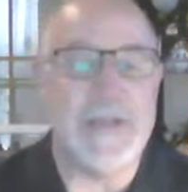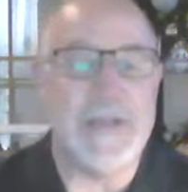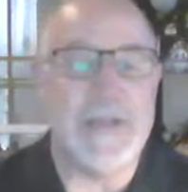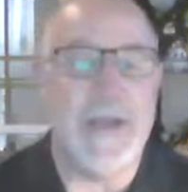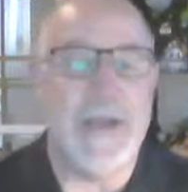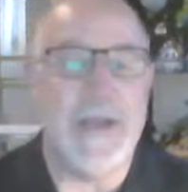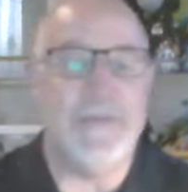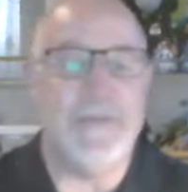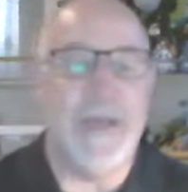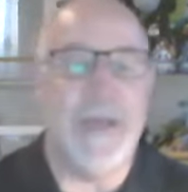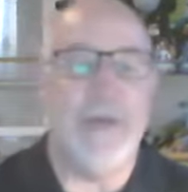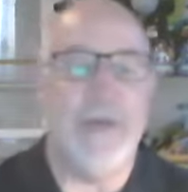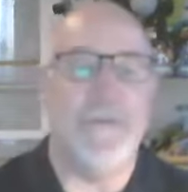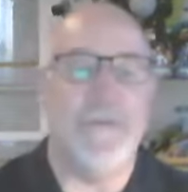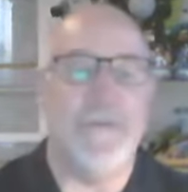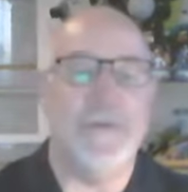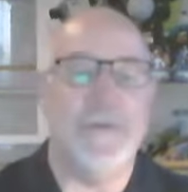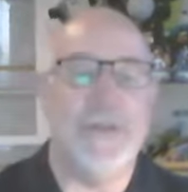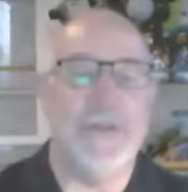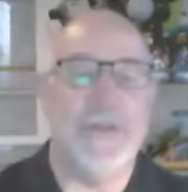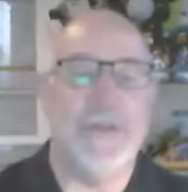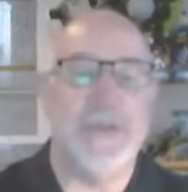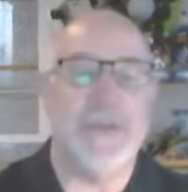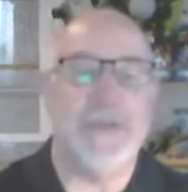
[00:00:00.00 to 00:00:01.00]
life down for
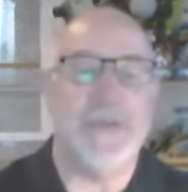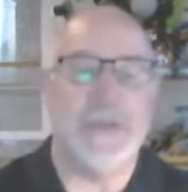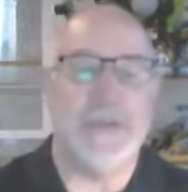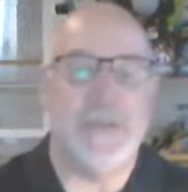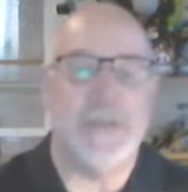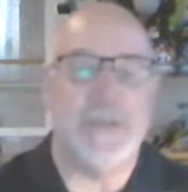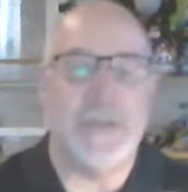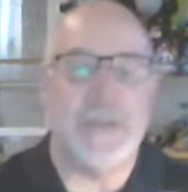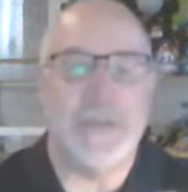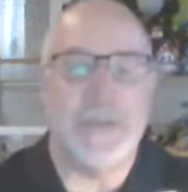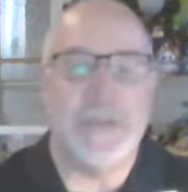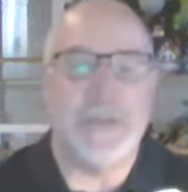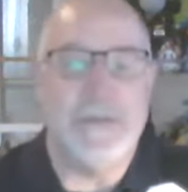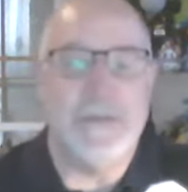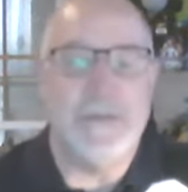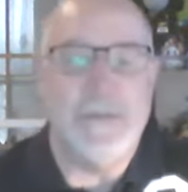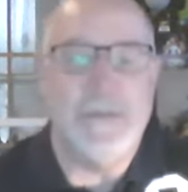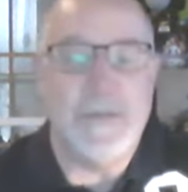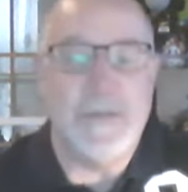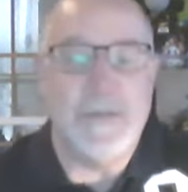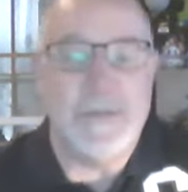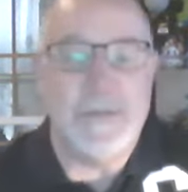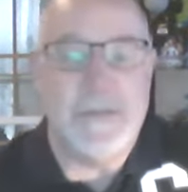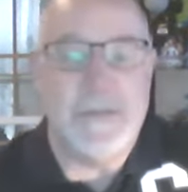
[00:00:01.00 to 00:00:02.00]
jesus just
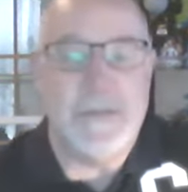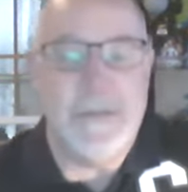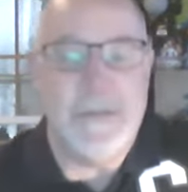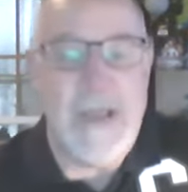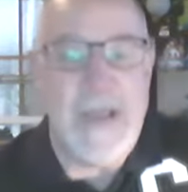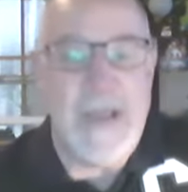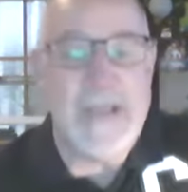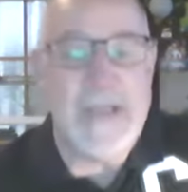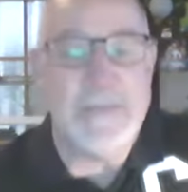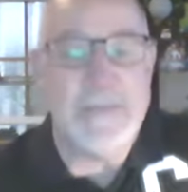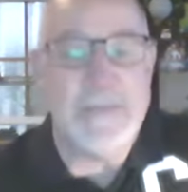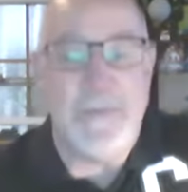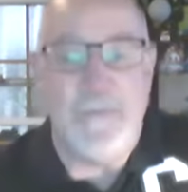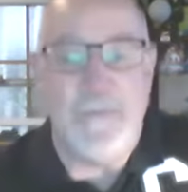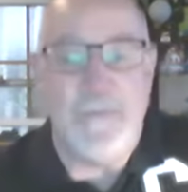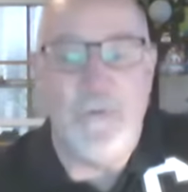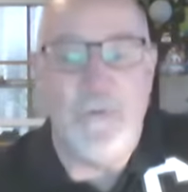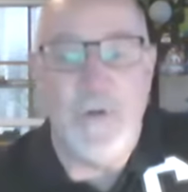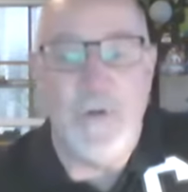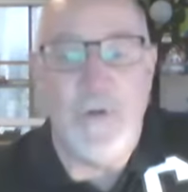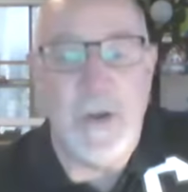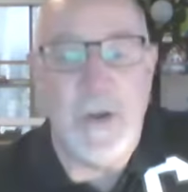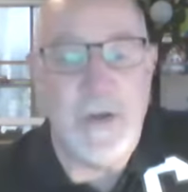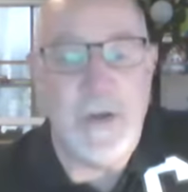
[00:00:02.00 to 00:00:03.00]
just days
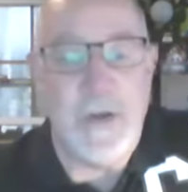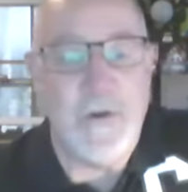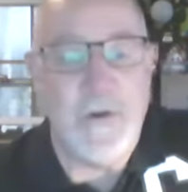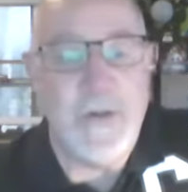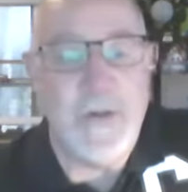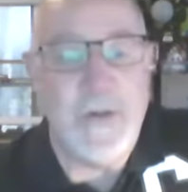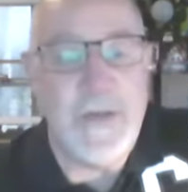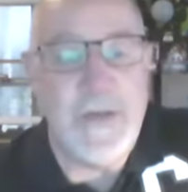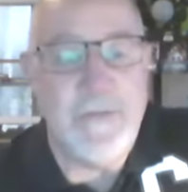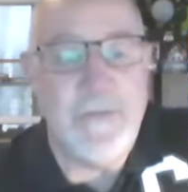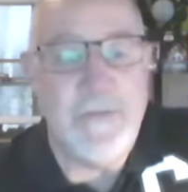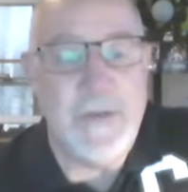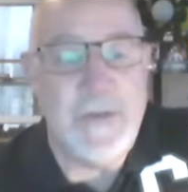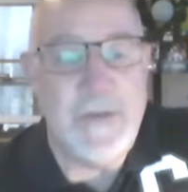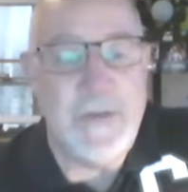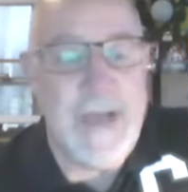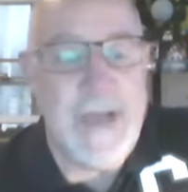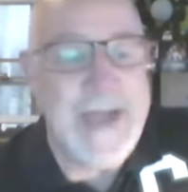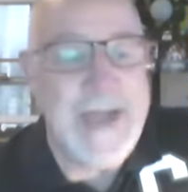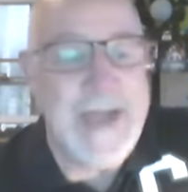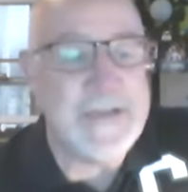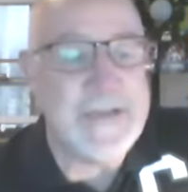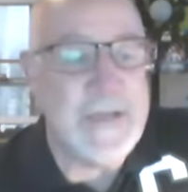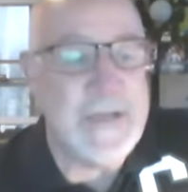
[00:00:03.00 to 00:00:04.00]
before couldn't even
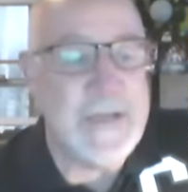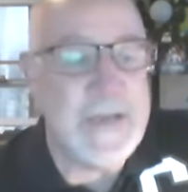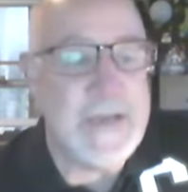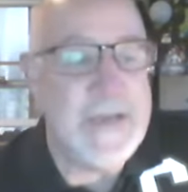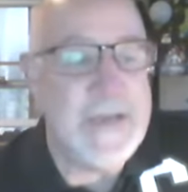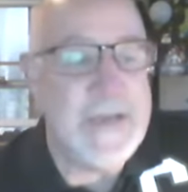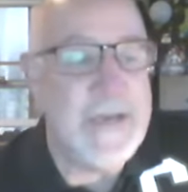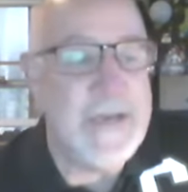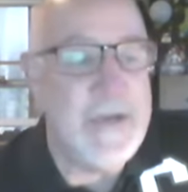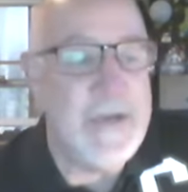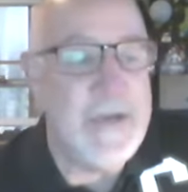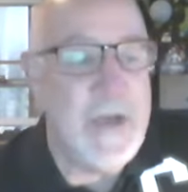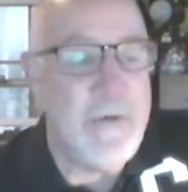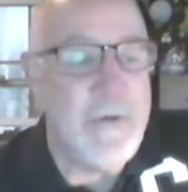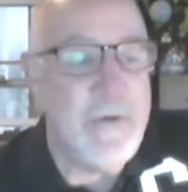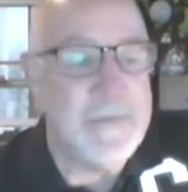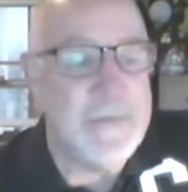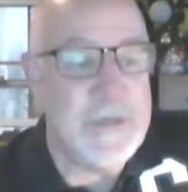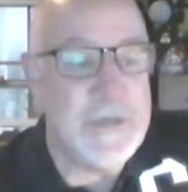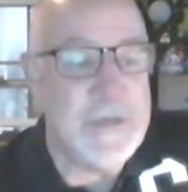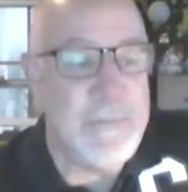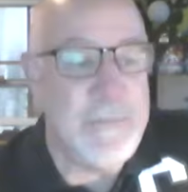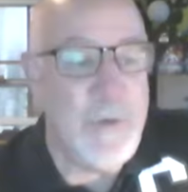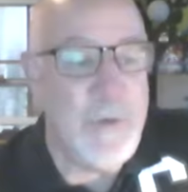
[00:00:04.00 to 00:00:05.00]
act like he didn't know him
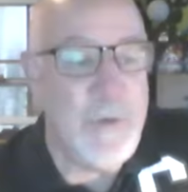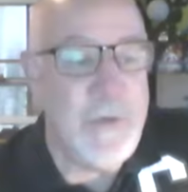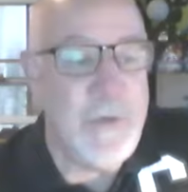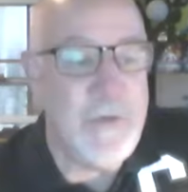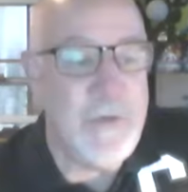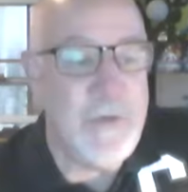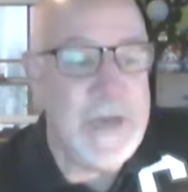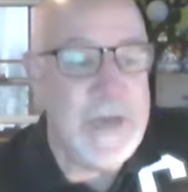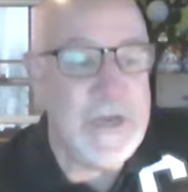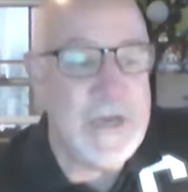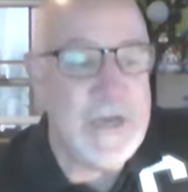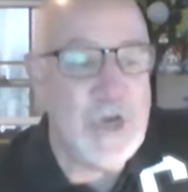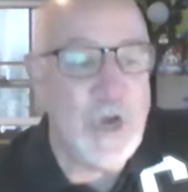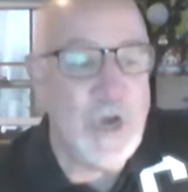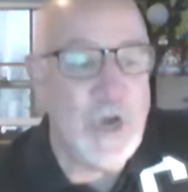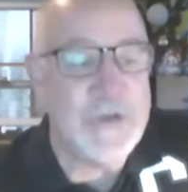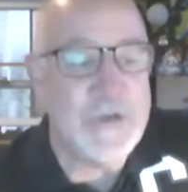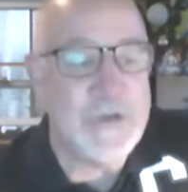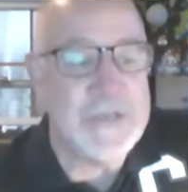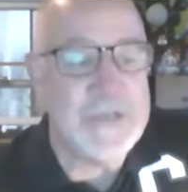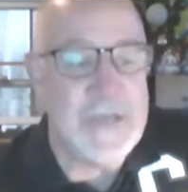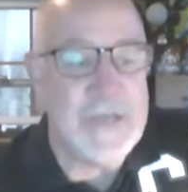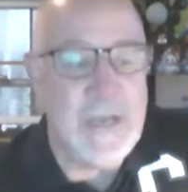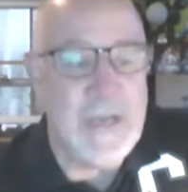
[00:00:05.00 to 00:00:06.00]
to the point where he
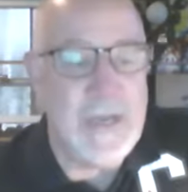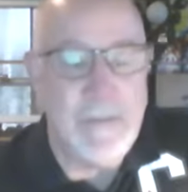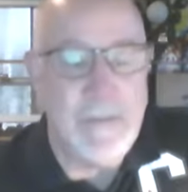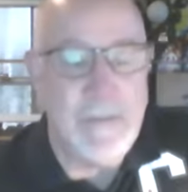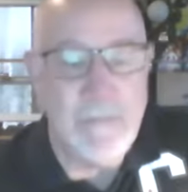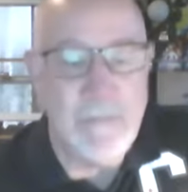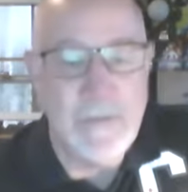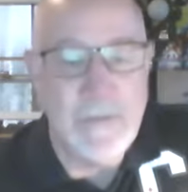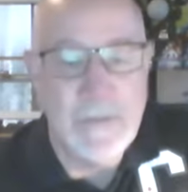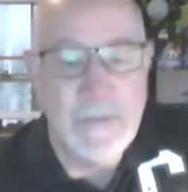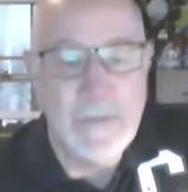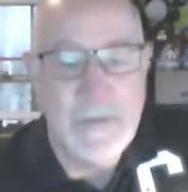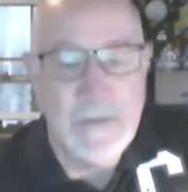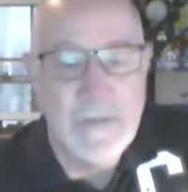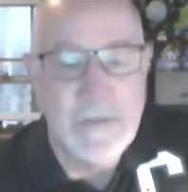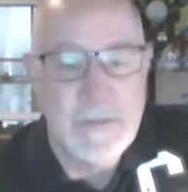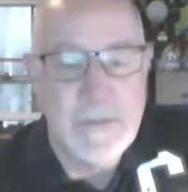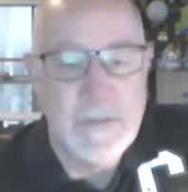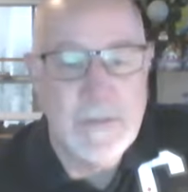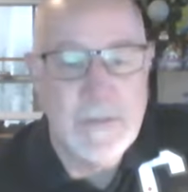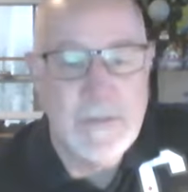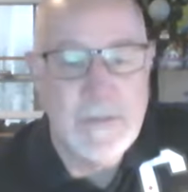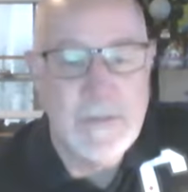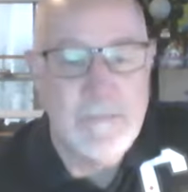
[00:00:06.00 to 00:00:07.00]
cursed him
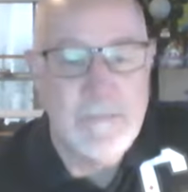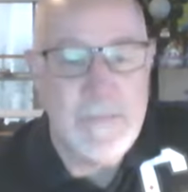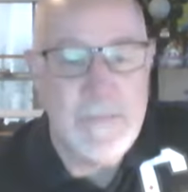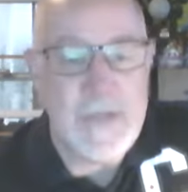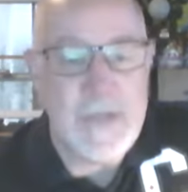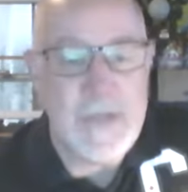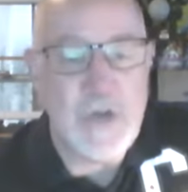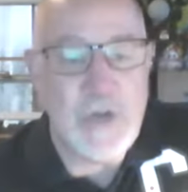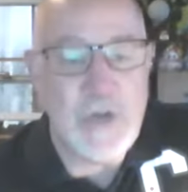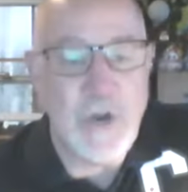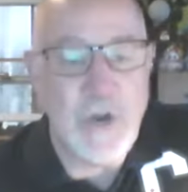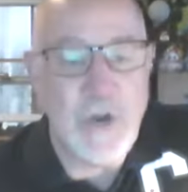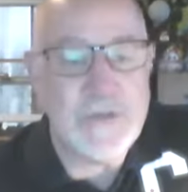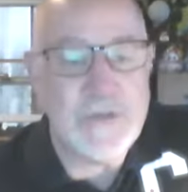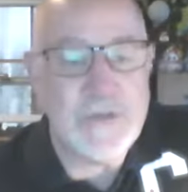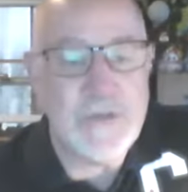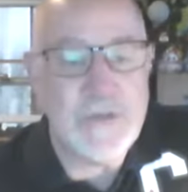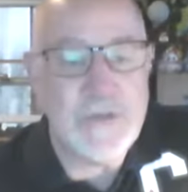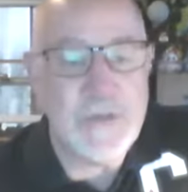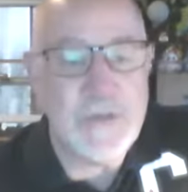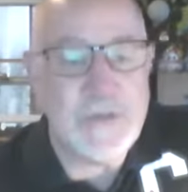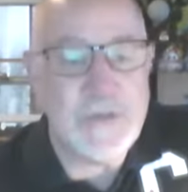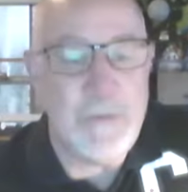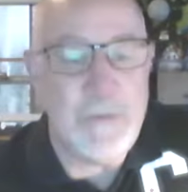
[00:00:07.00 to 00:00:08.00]
he
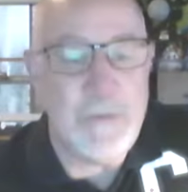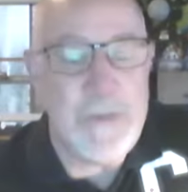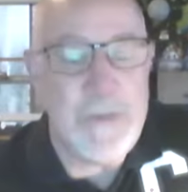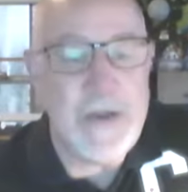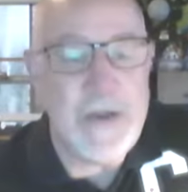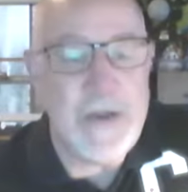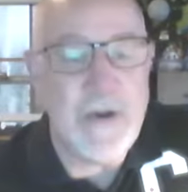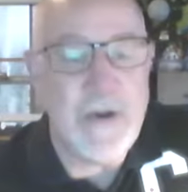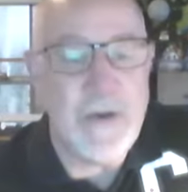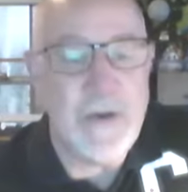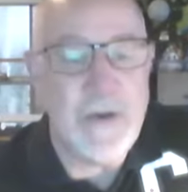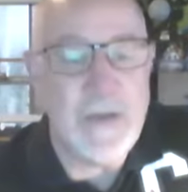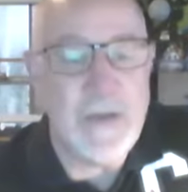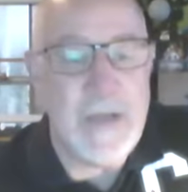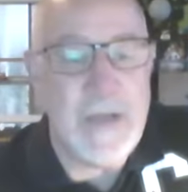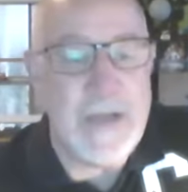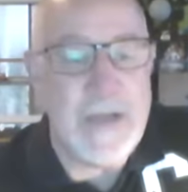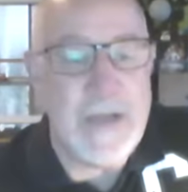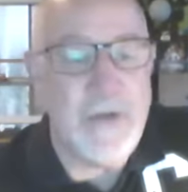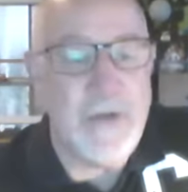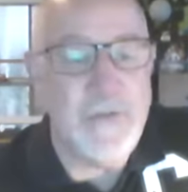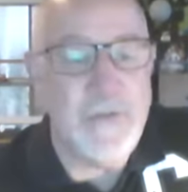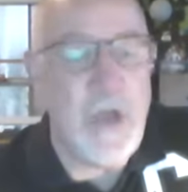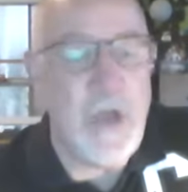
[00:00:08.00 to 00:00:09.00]
cursed. So Peter,
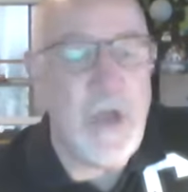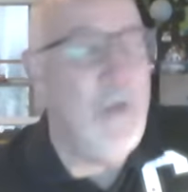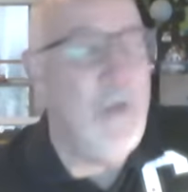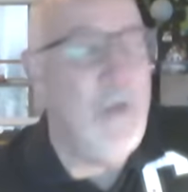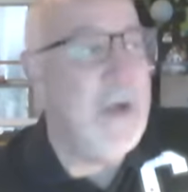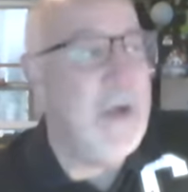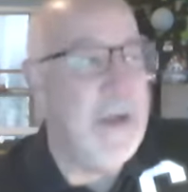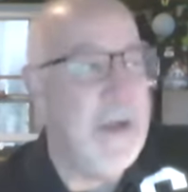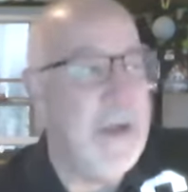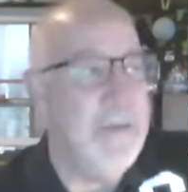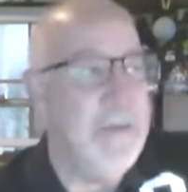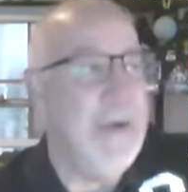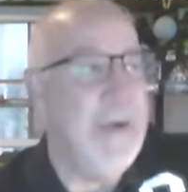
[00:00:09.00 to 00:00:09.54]
I don't know him.